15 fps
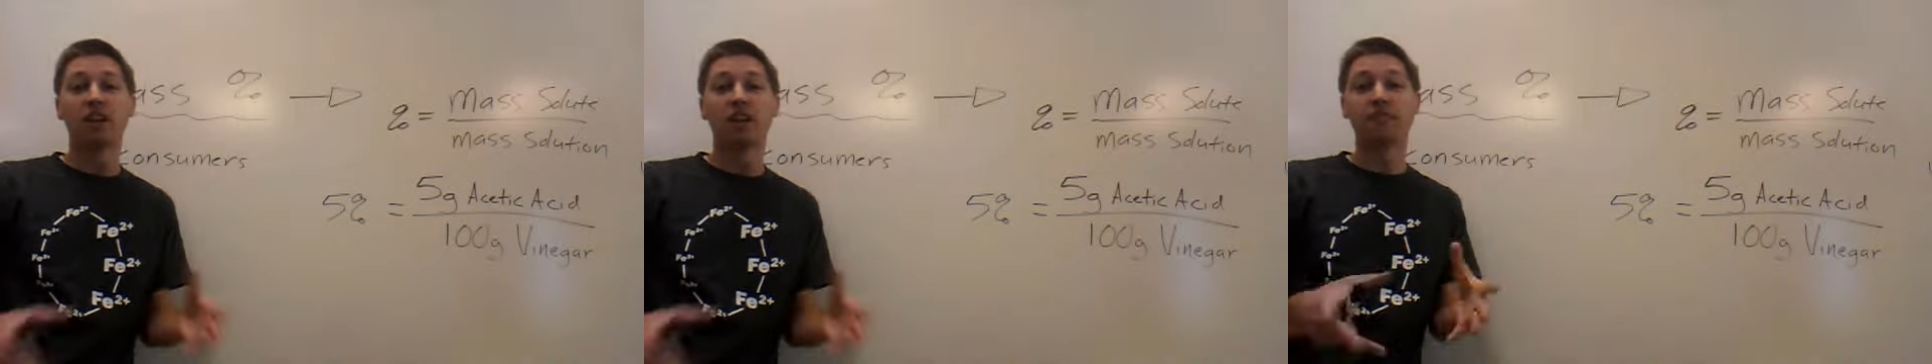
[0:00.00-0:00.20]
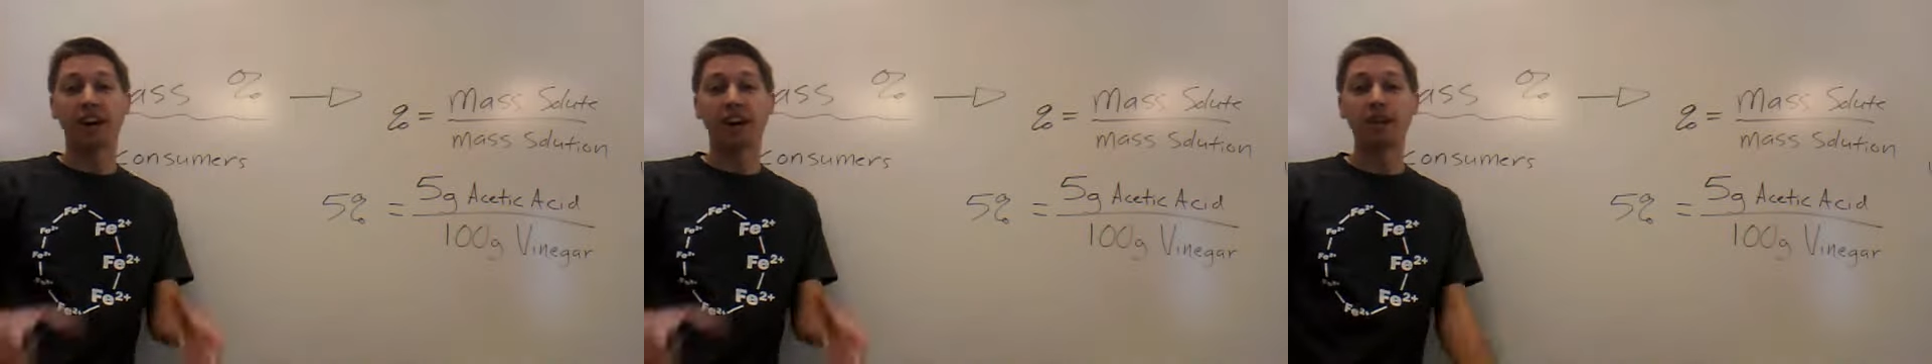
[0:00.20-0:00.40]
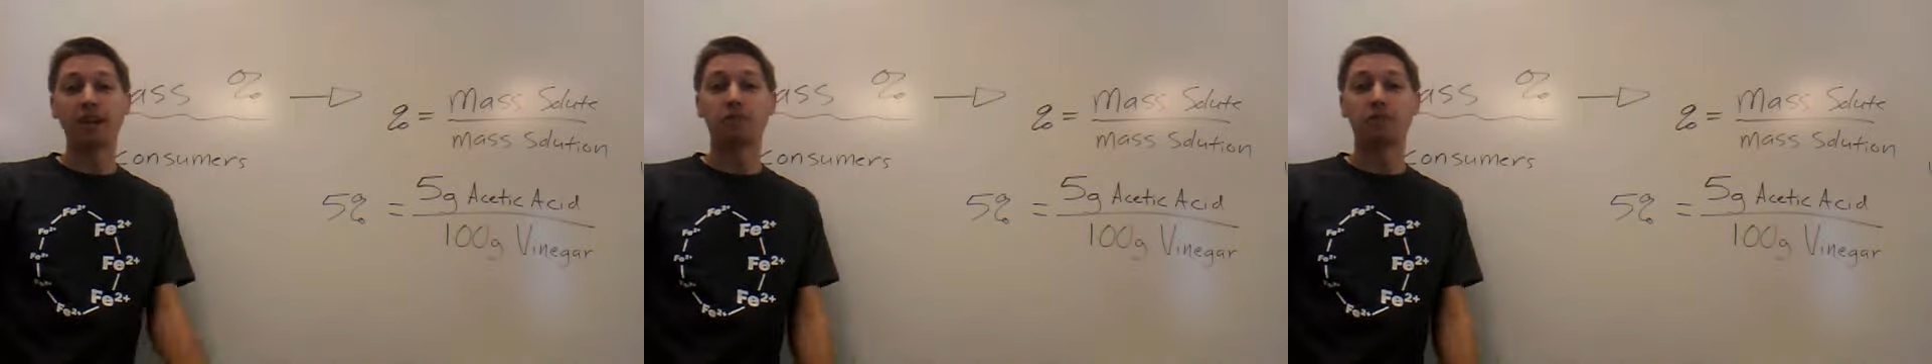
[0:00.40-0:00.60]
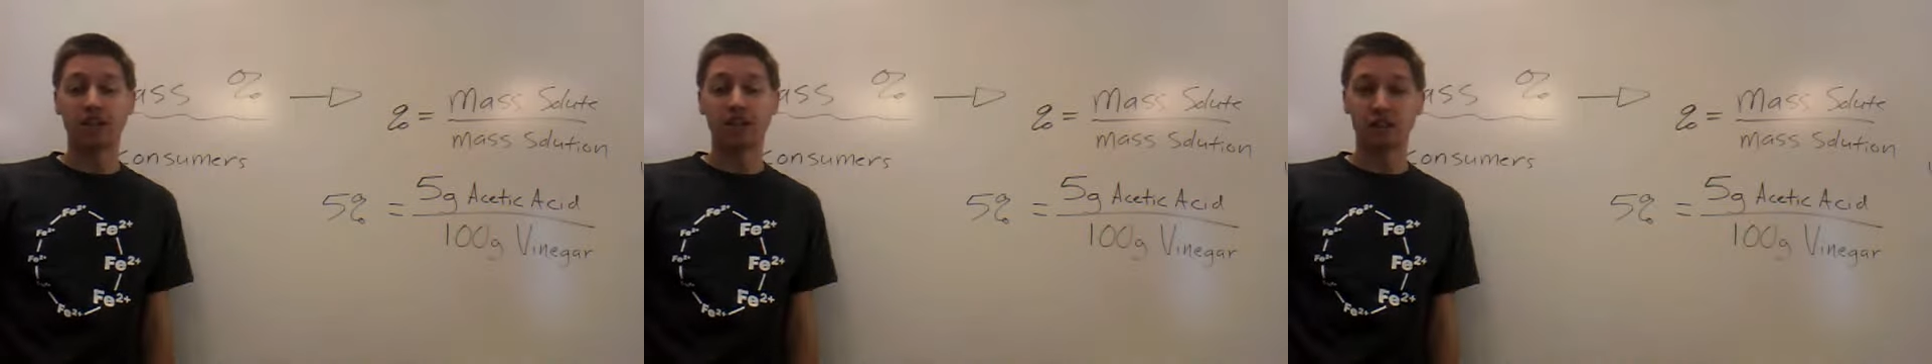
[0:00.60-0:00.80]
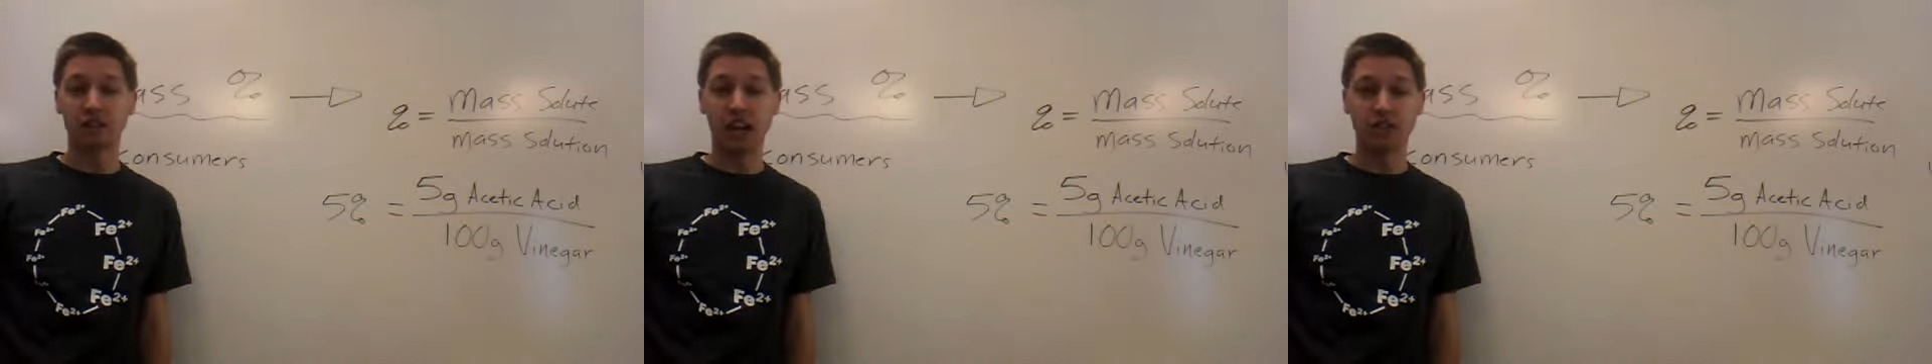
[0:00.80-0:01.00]
5%
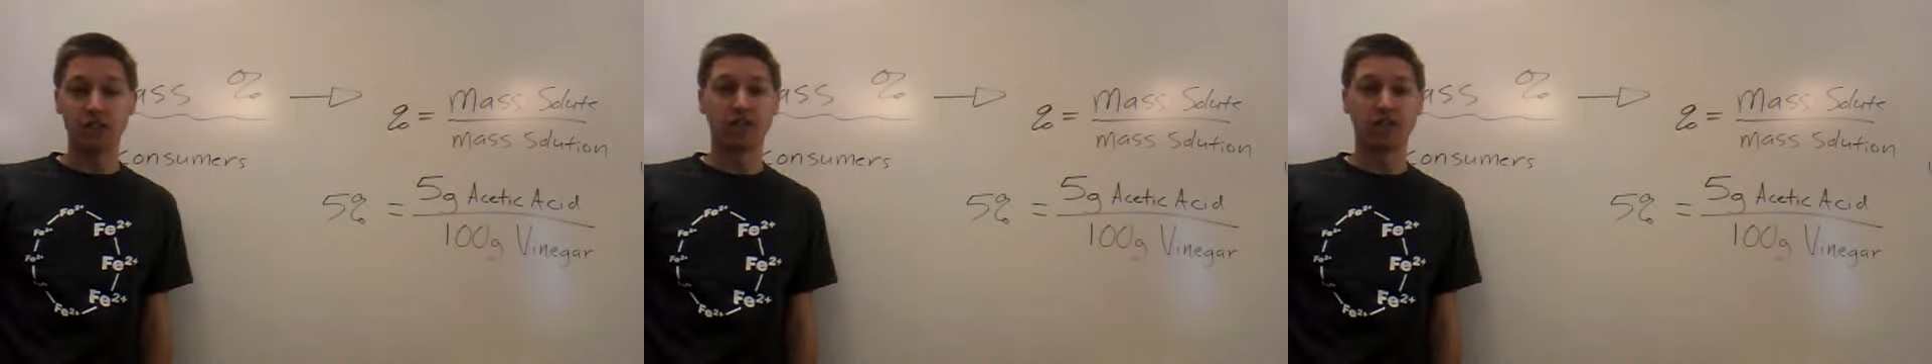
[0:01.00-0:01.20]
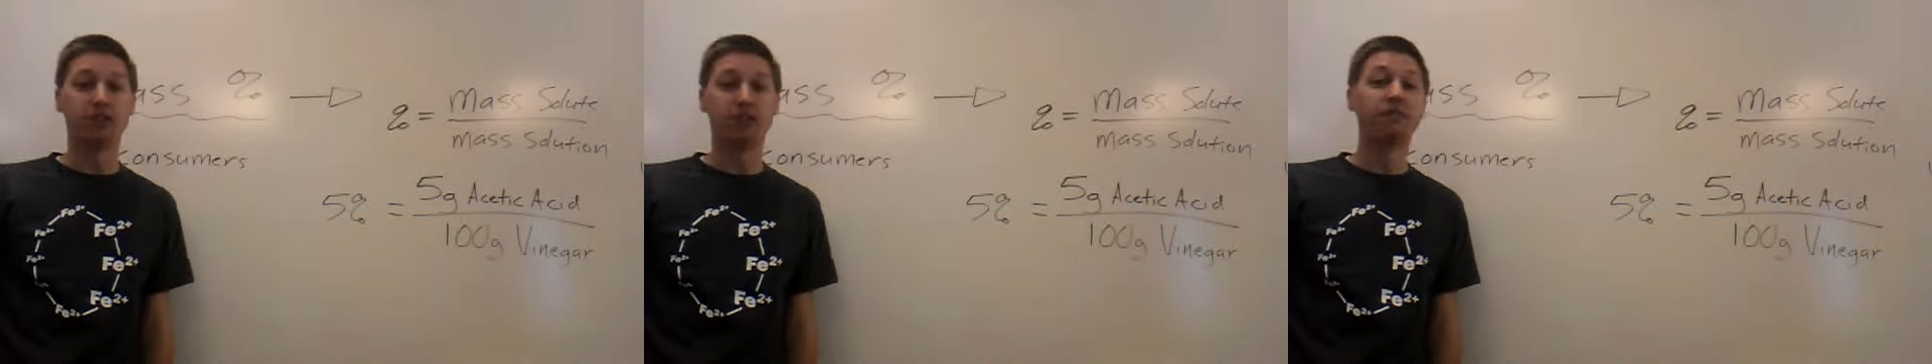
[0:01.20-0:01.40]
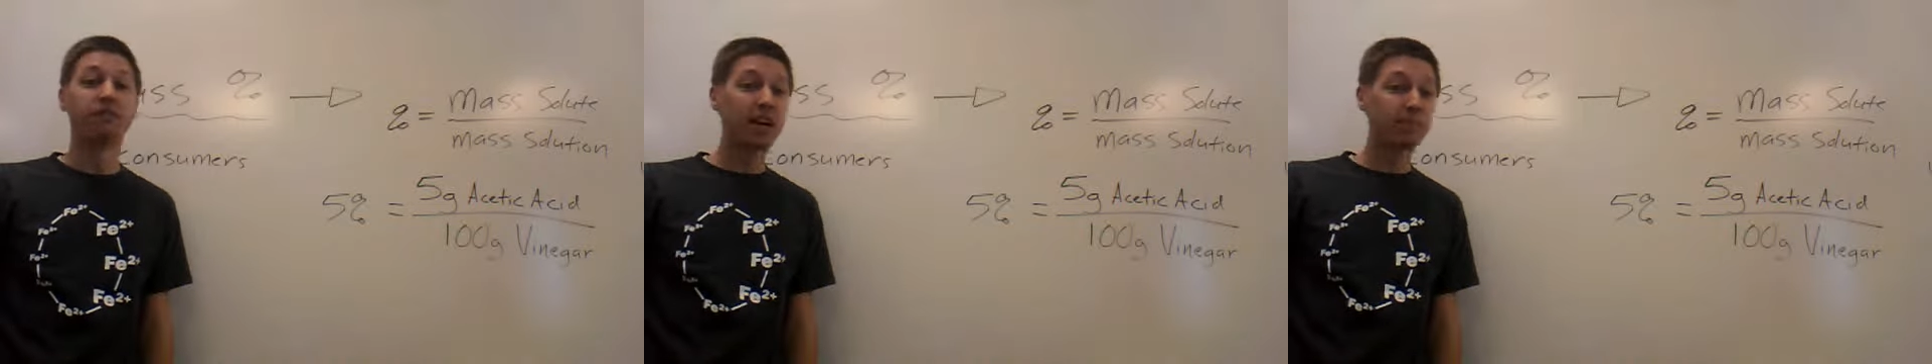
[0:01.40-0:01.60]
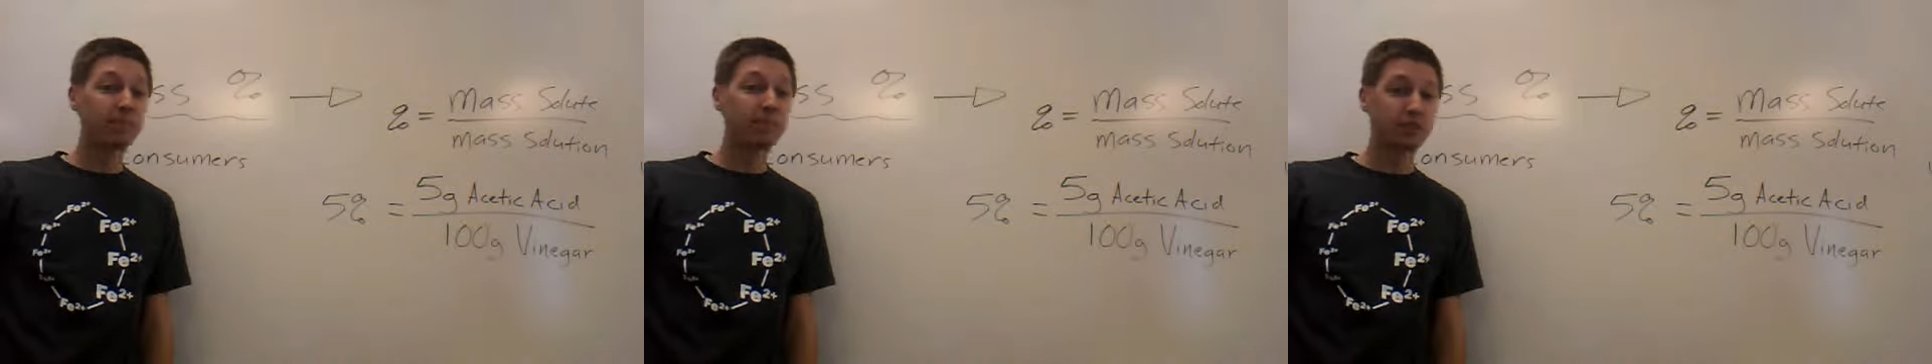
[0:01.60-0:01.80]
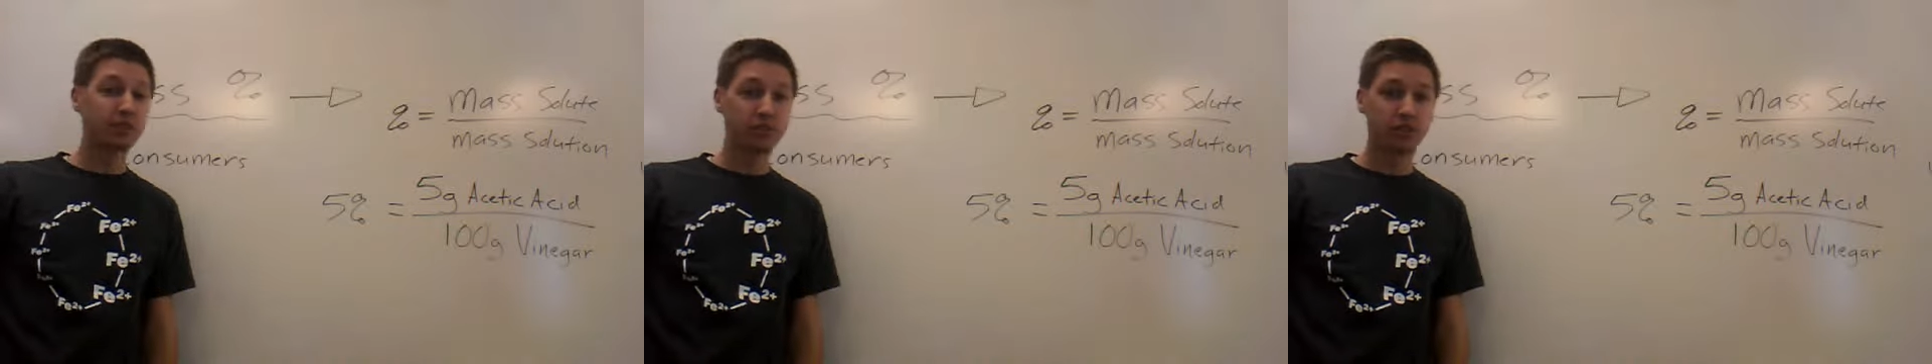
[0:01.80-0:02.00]
is nitrogen, or
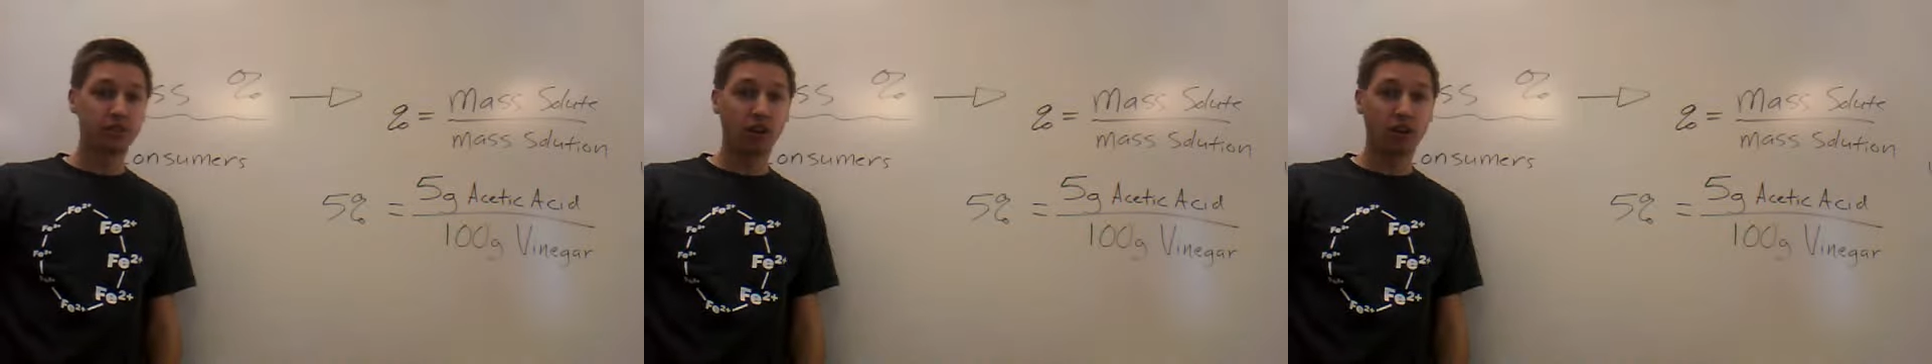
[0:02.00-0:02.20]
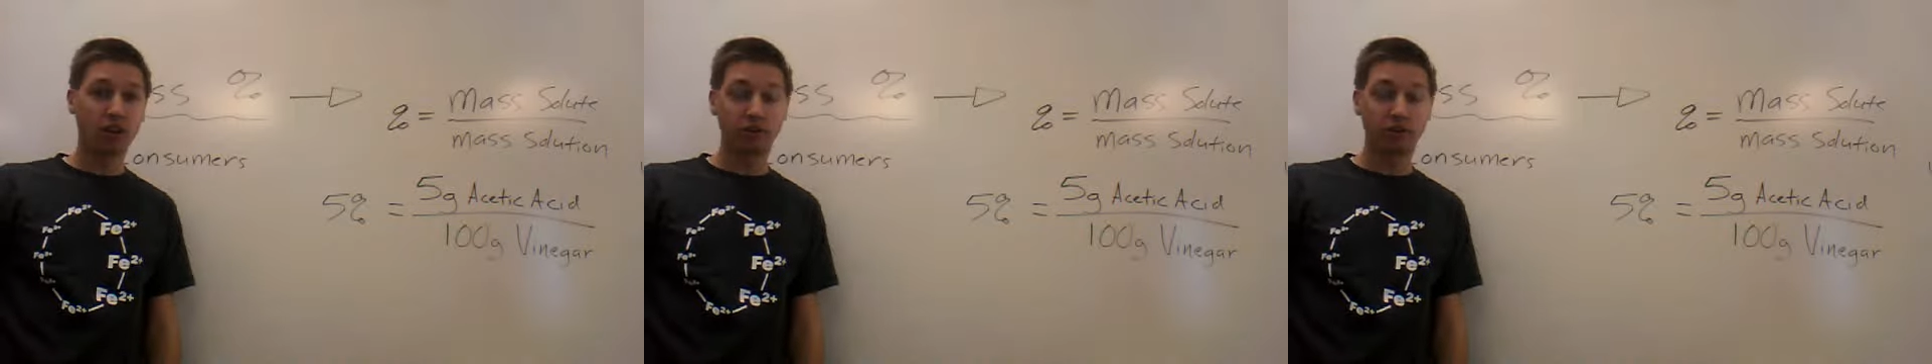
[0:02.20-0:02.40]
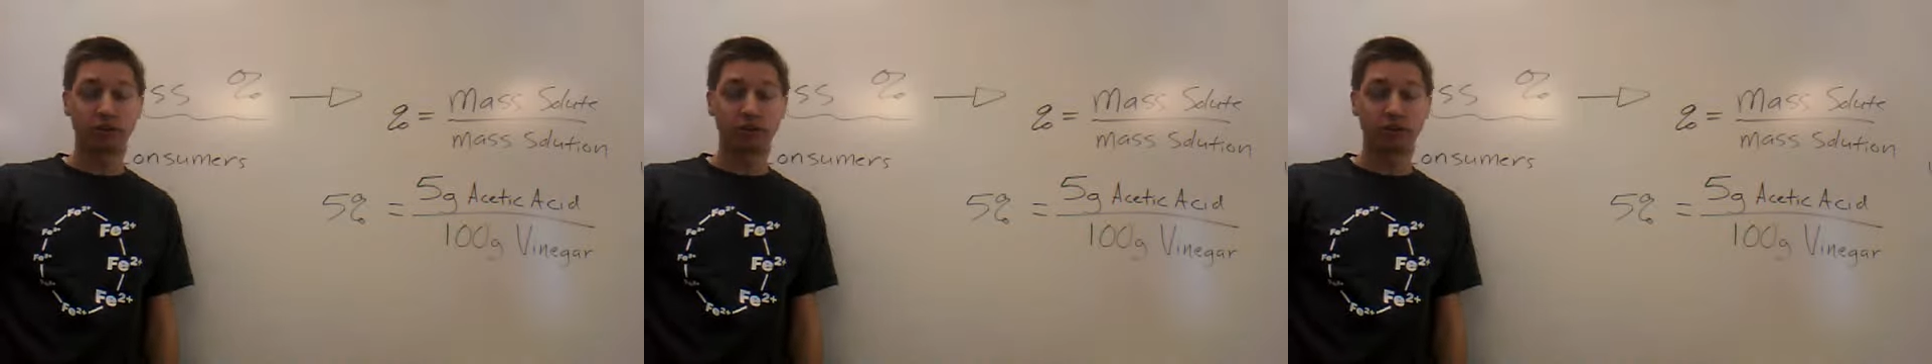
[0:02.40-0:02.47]
5% sulfur,